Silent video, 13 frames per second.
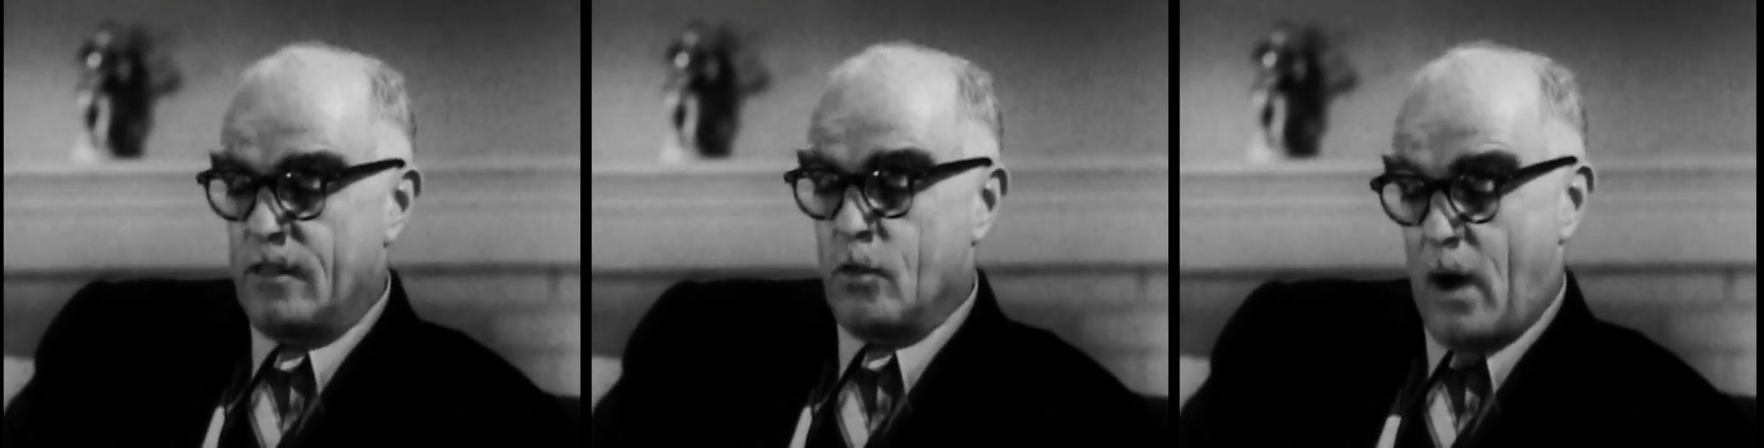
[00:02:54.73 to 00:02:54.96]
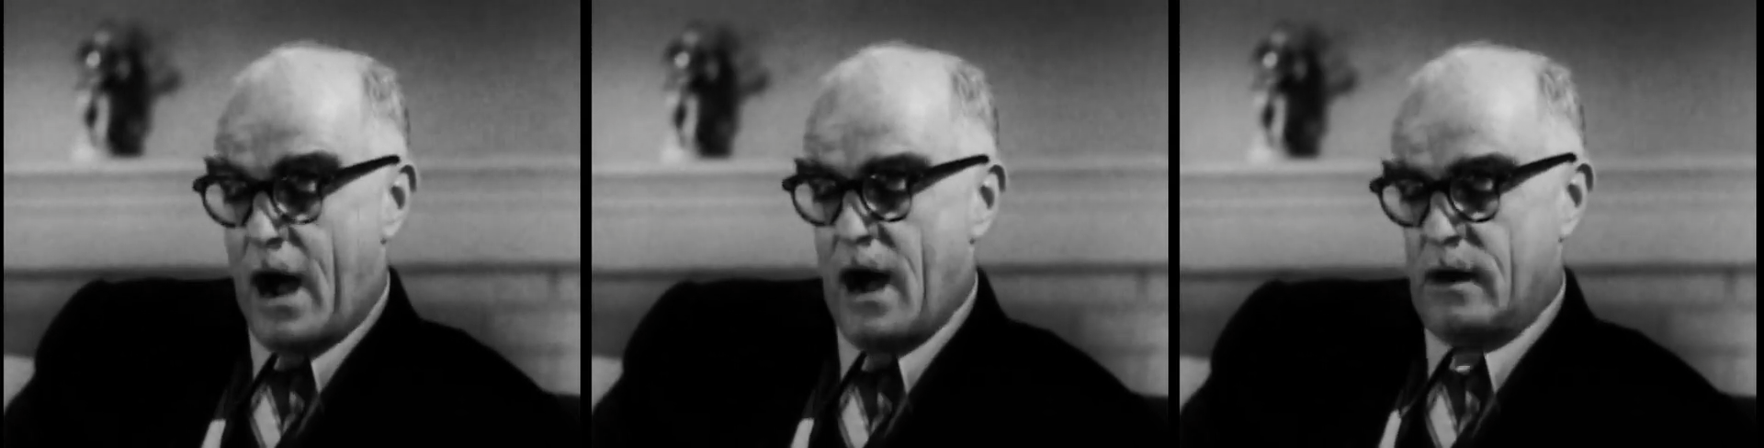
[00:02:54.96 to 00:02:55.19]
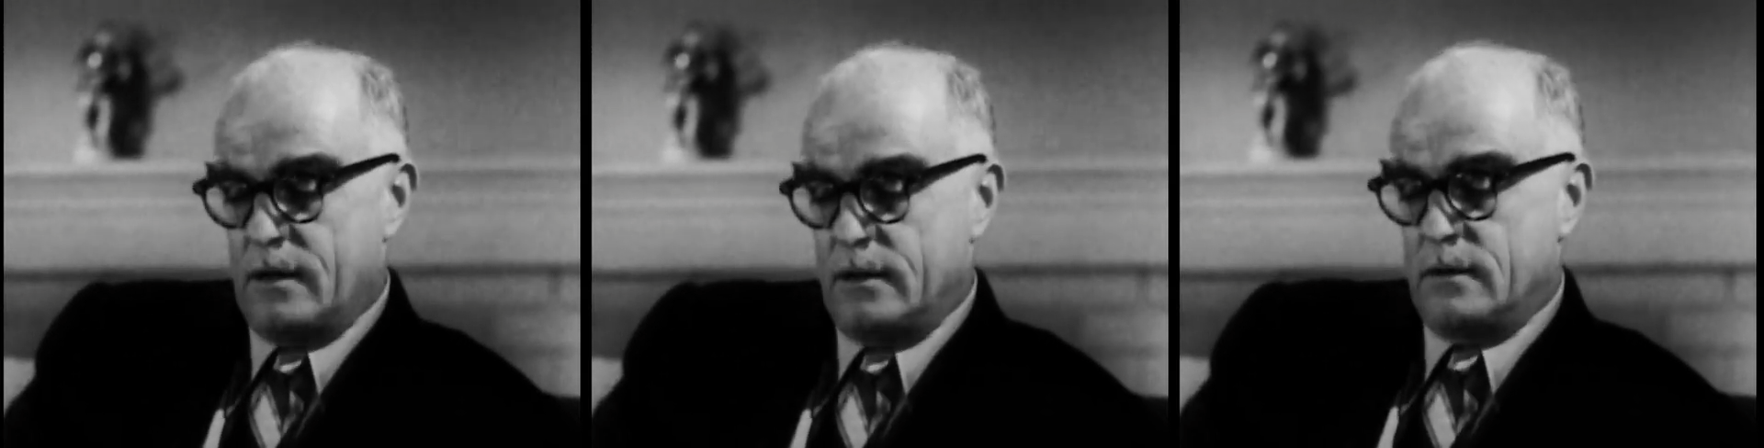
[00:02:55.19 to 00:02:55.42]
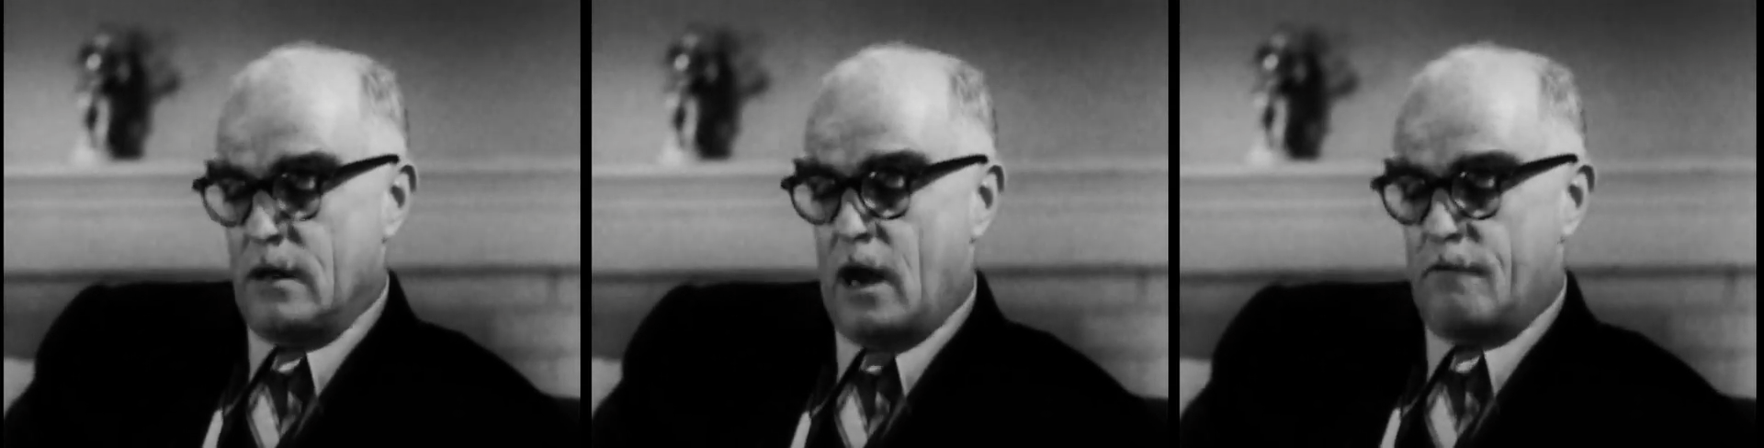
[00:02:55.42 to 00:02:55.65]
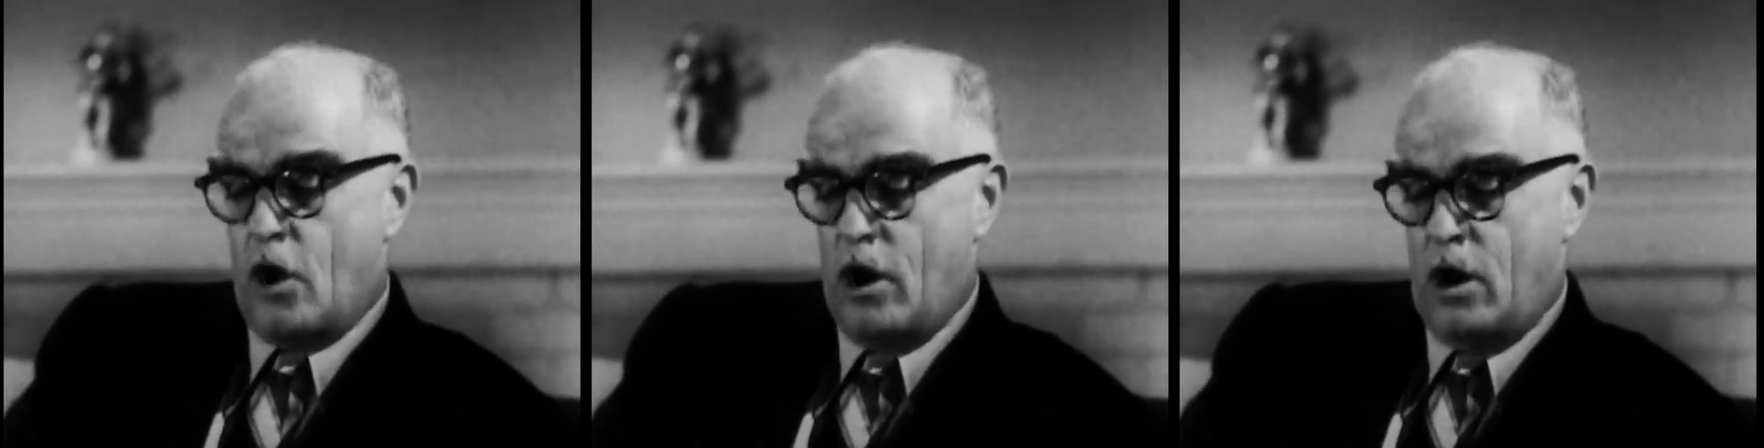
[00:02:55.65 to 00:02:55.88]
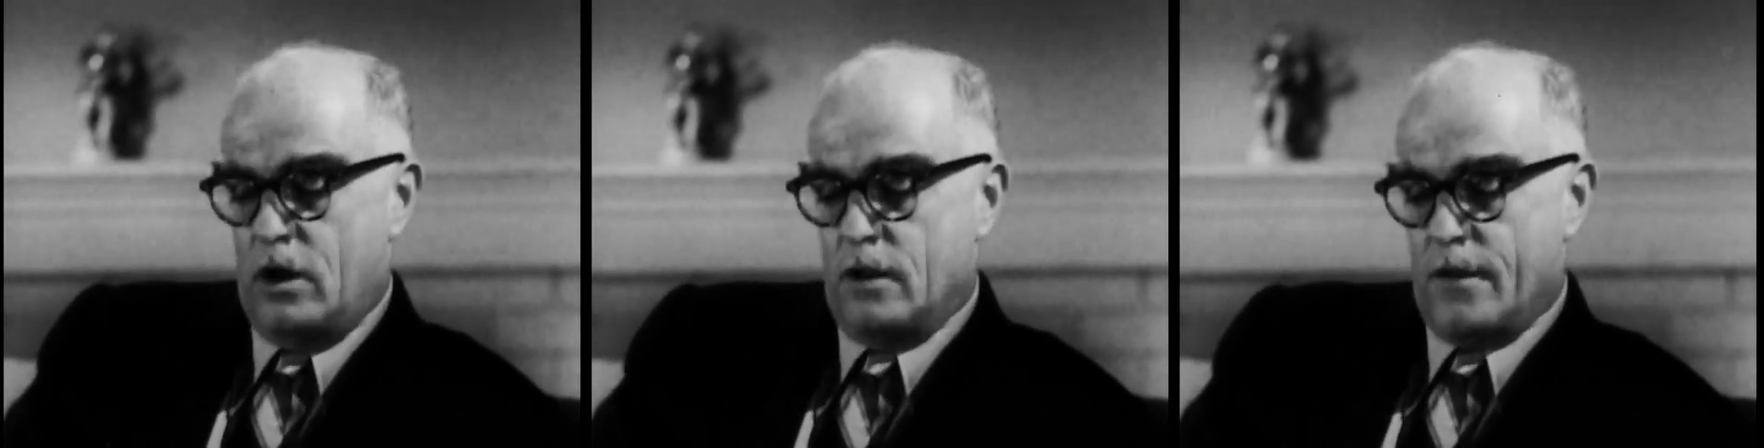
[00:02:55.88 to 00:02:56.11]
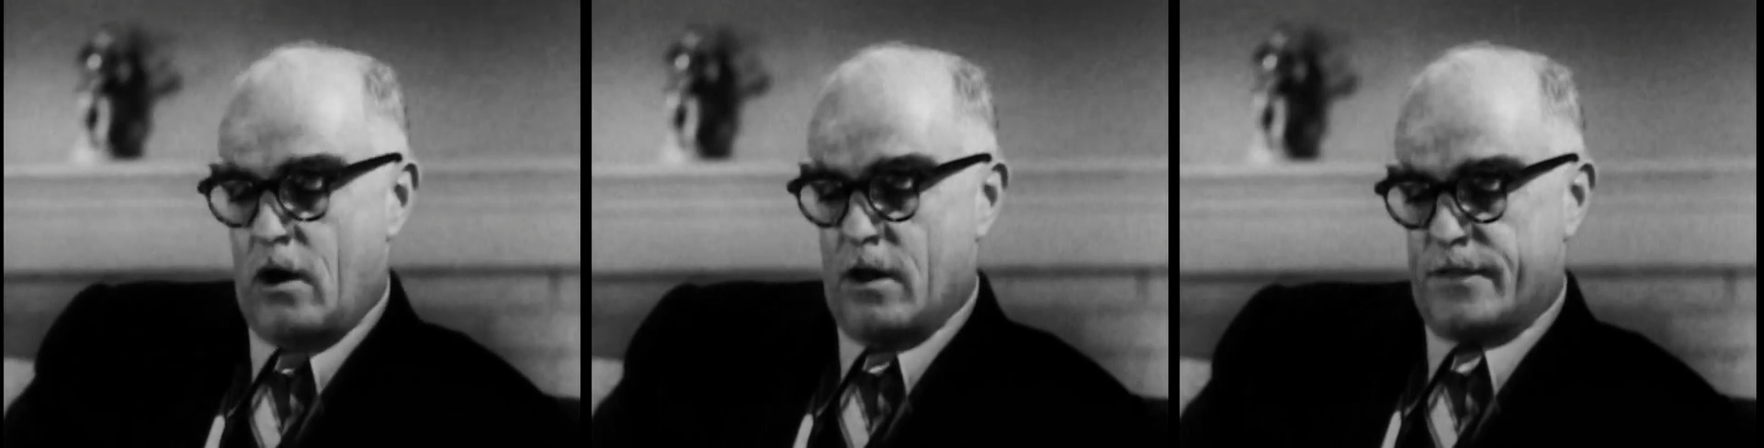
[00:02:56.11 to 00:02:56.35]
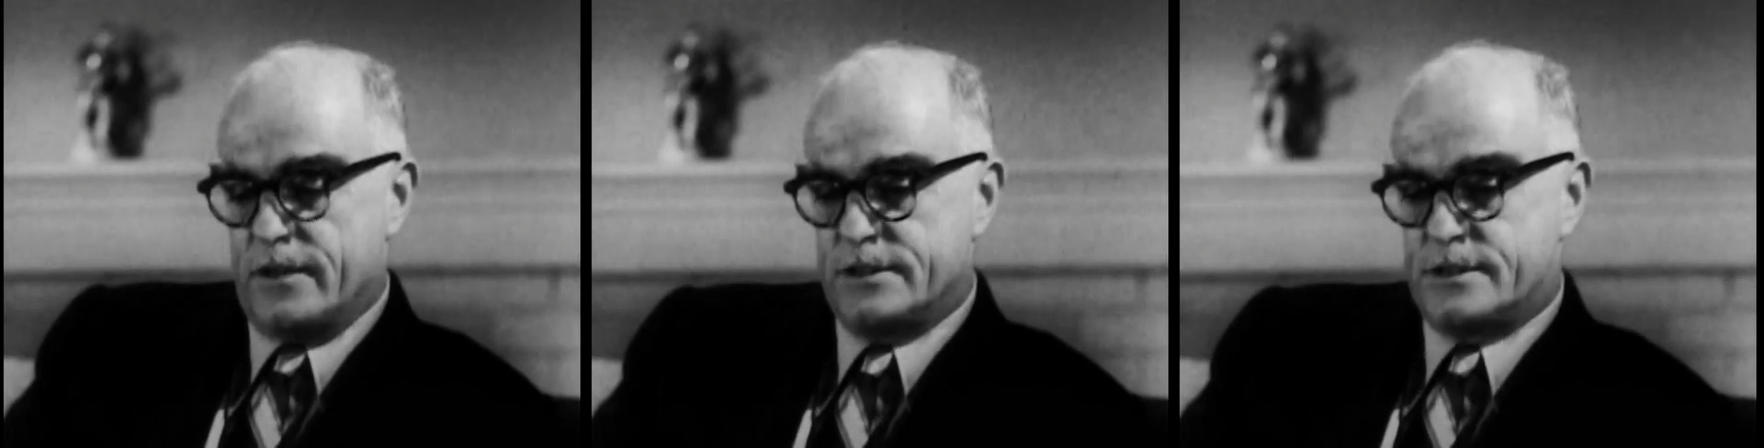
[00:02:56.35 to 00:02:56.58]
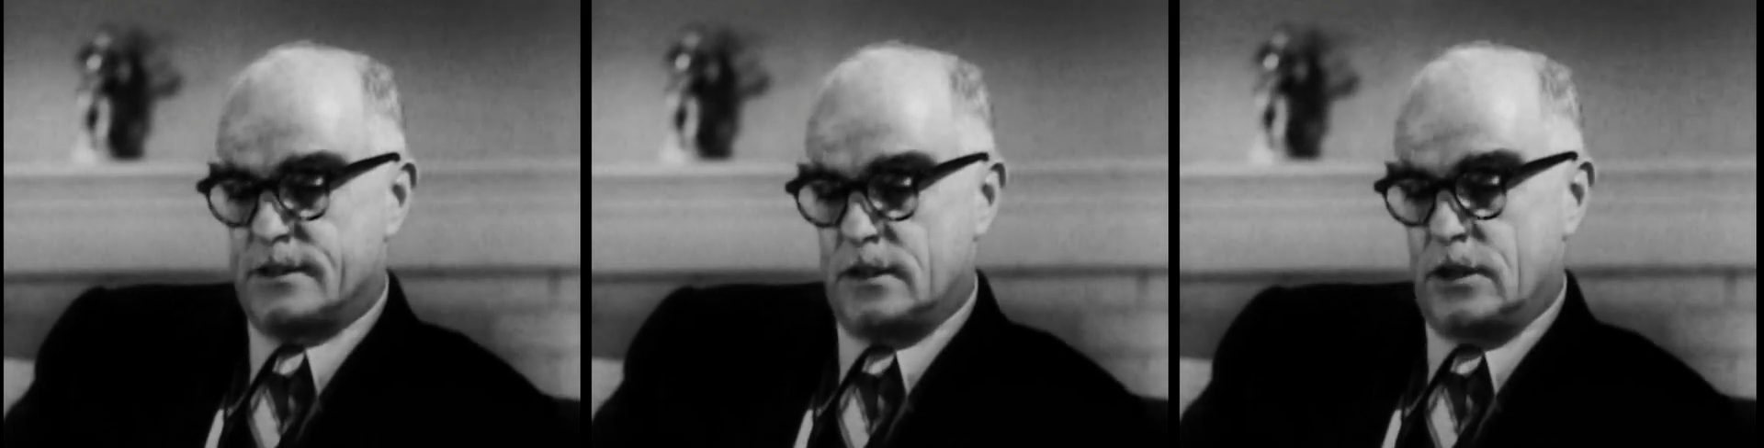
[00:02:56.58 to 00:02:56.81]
how of all the authors